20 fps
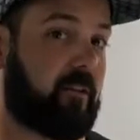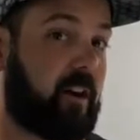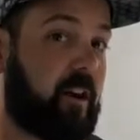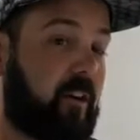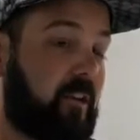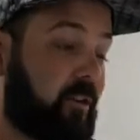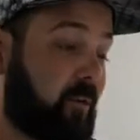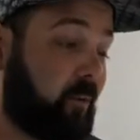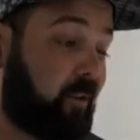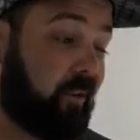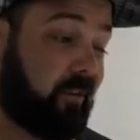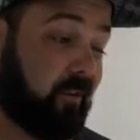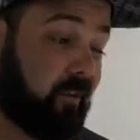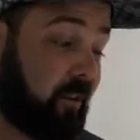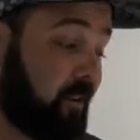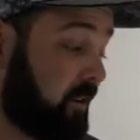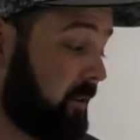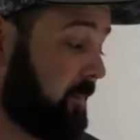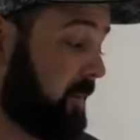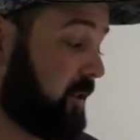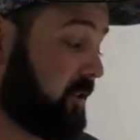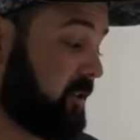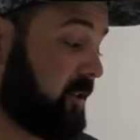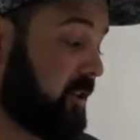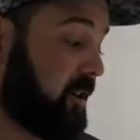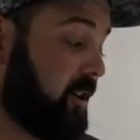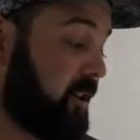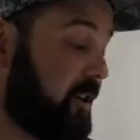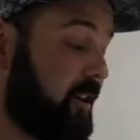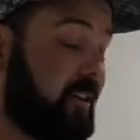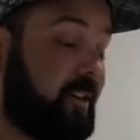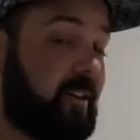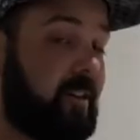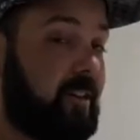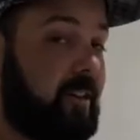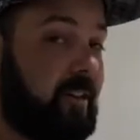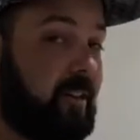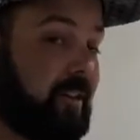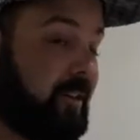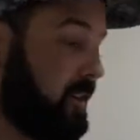around. You want to really make sure
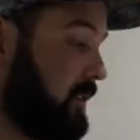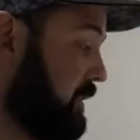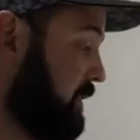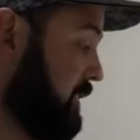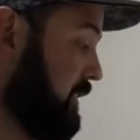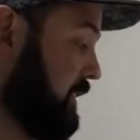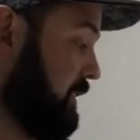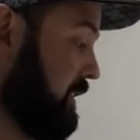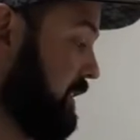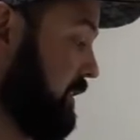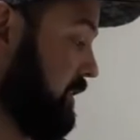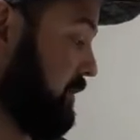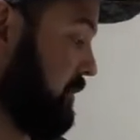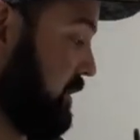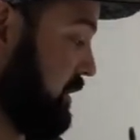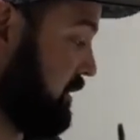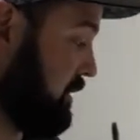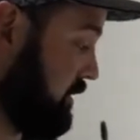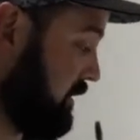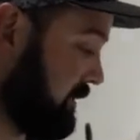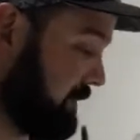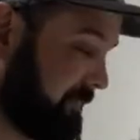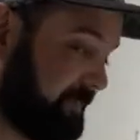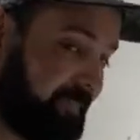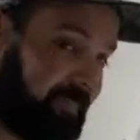you don't hit that switch.